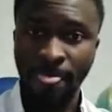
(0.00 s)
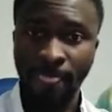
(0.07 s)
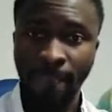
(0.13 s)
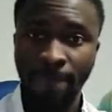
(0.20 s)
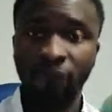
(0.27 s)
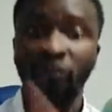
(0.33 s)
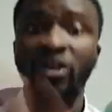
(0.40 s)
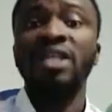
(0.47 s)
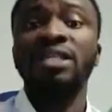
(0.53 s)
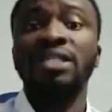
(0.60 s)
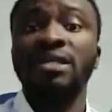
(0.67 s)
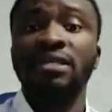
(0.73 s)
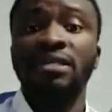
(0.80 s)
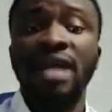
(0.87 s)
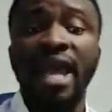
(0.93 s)
For
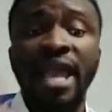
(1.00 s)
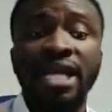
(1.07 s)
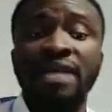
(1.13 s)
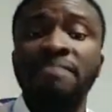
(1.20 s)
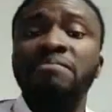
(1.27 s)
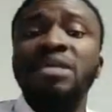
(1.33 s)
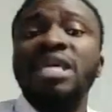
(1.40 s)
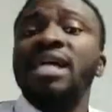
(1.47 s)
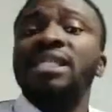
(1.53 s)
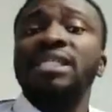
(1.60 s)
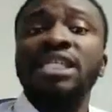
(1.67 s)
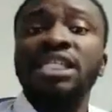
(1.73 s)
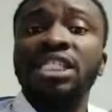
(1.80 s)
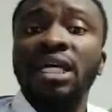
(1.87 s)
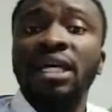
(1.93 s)
instance, I can be a
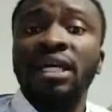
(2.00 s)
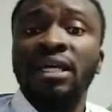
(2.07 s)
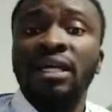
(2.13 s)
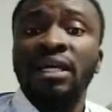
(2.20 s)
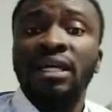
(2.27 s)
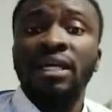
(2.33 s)
teacher,